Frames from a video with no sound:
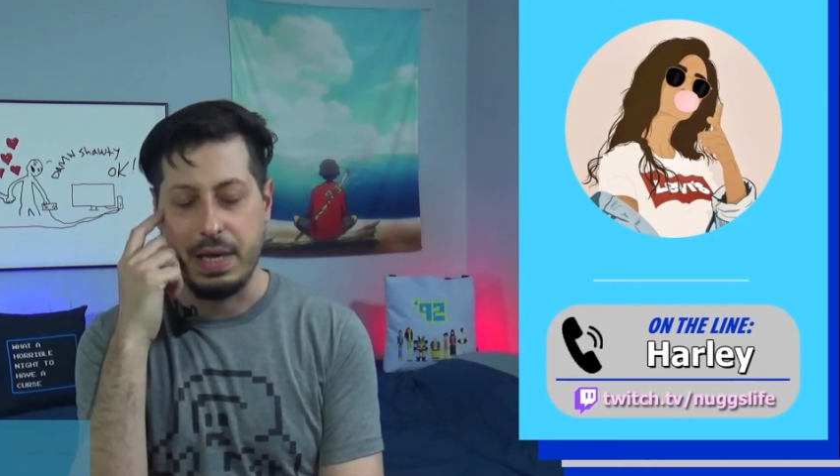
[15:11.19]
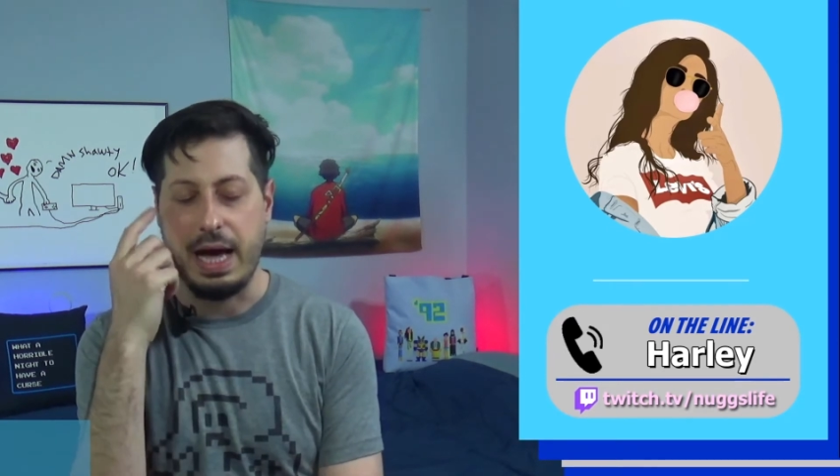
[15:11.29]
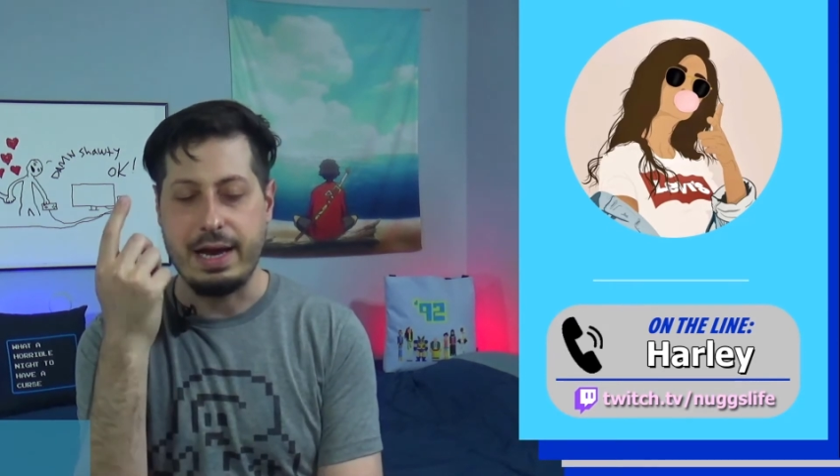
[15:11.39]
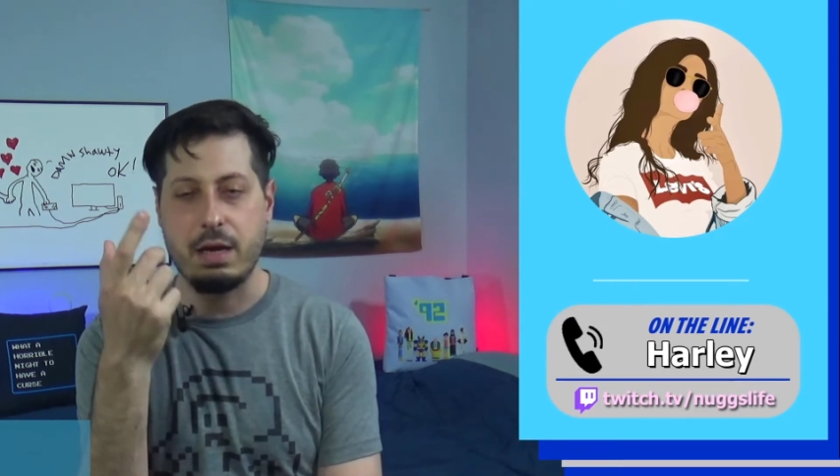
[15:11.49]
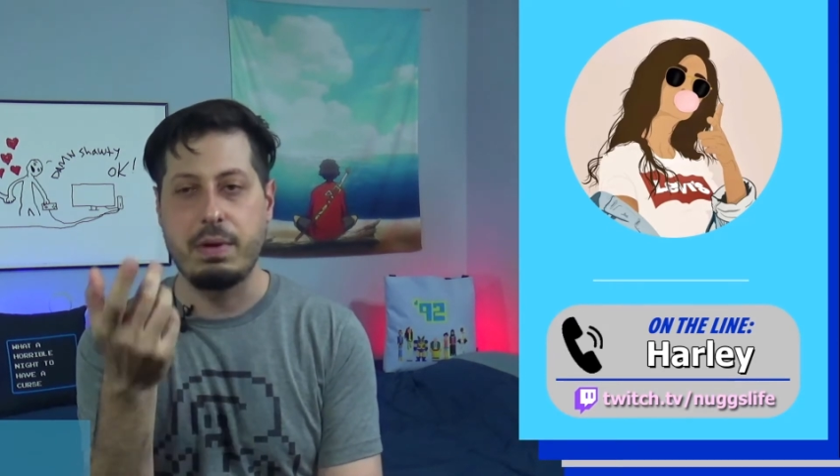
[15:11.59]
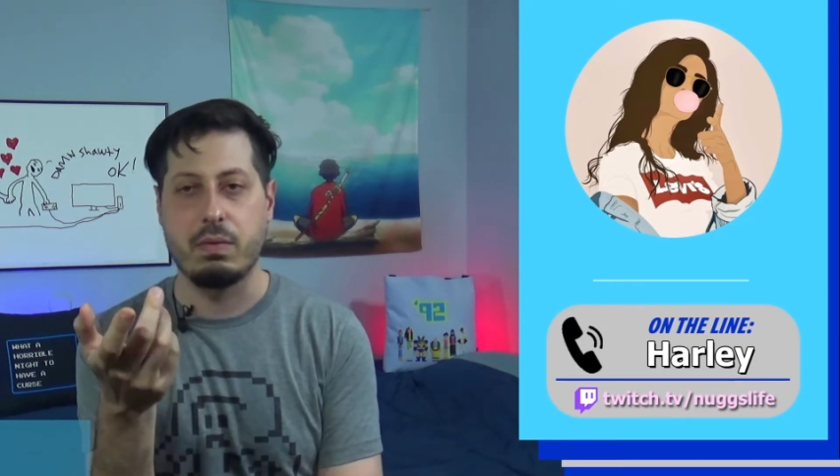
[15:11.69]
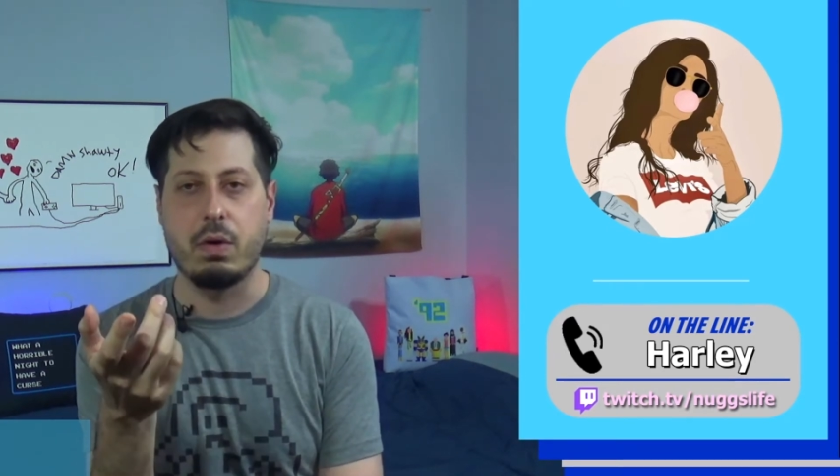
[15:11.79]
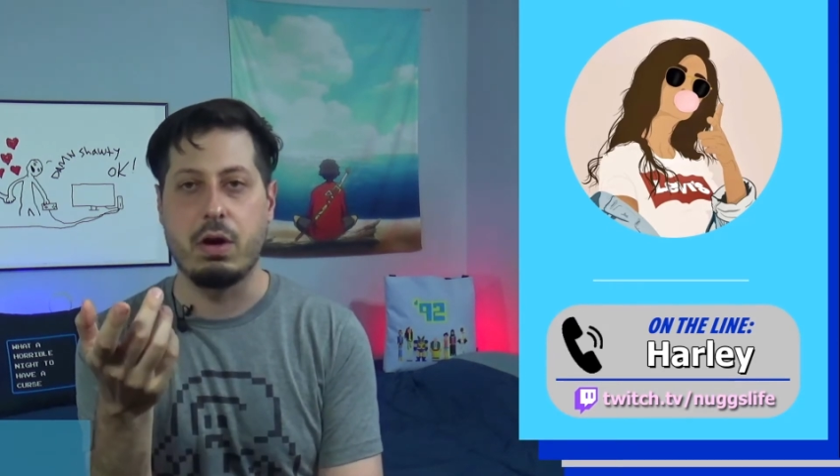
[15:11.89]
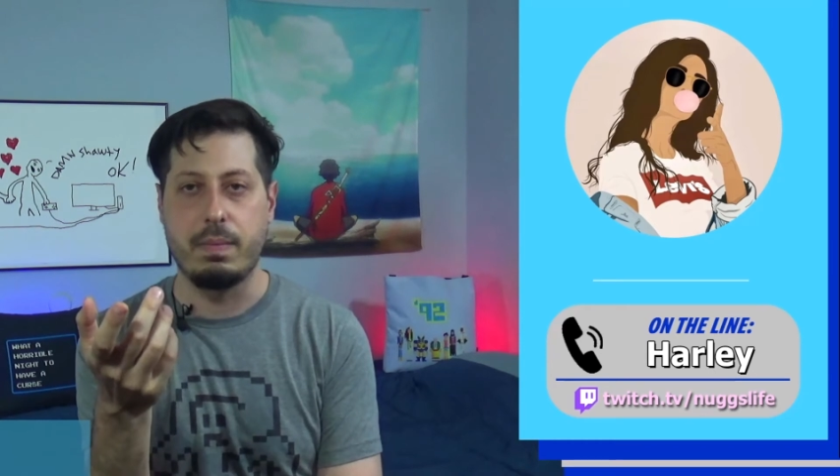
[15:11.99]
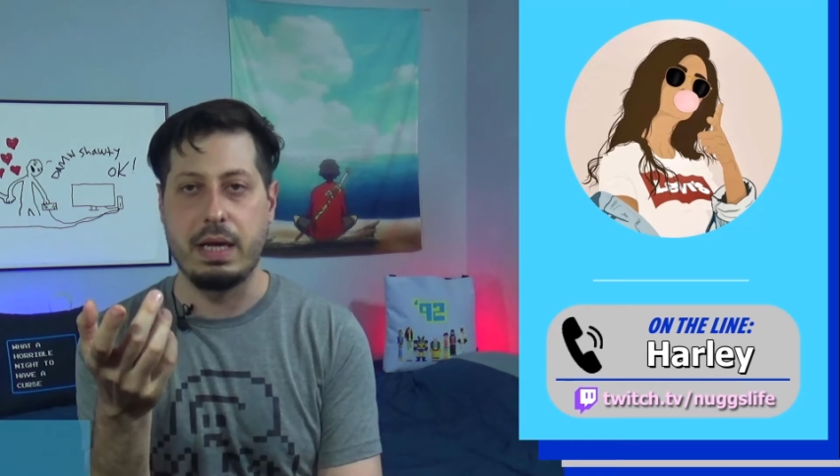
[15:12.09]
I could be
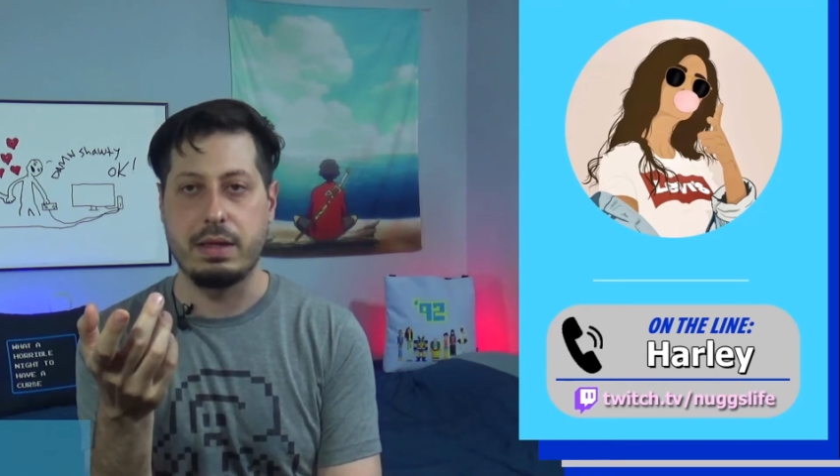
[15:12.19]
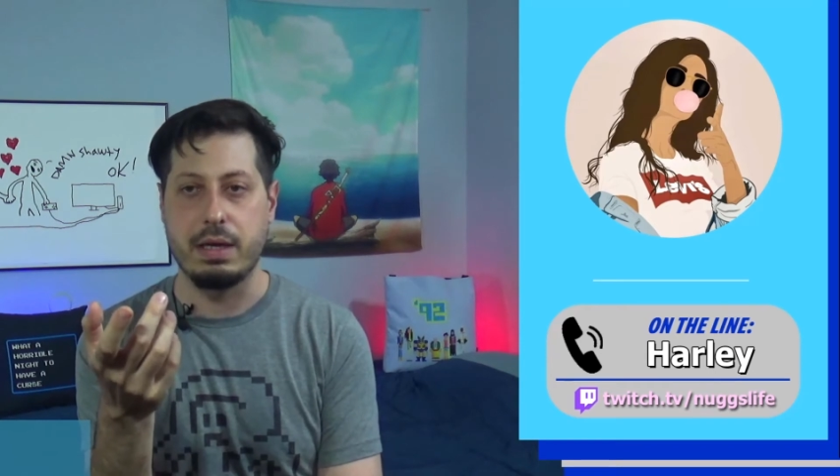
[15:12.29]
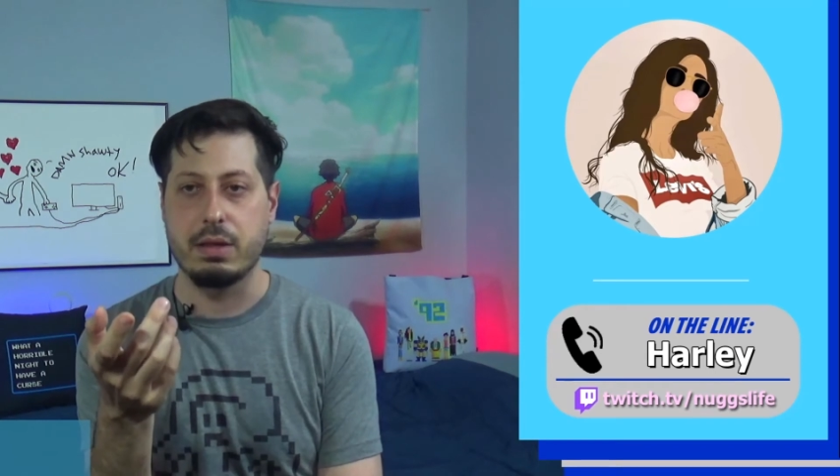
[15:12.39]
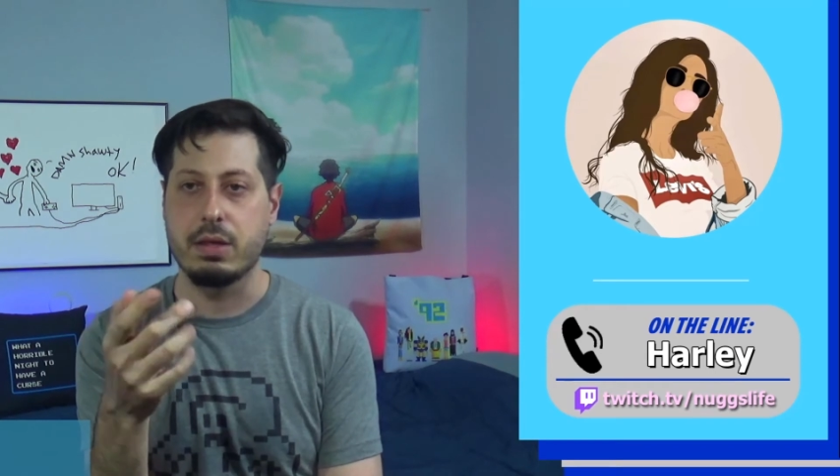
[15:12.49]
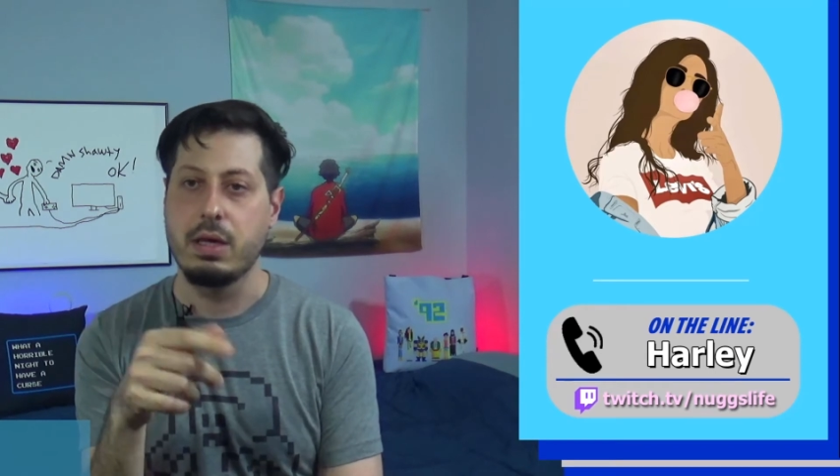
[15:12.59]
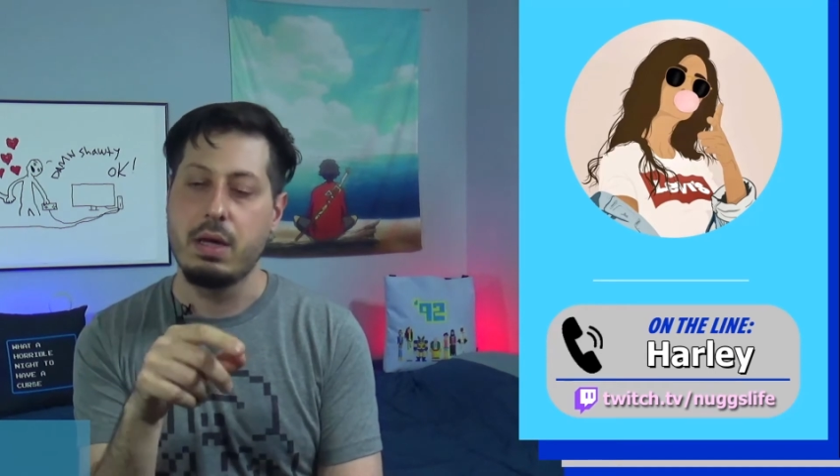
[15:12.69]
wrong about this,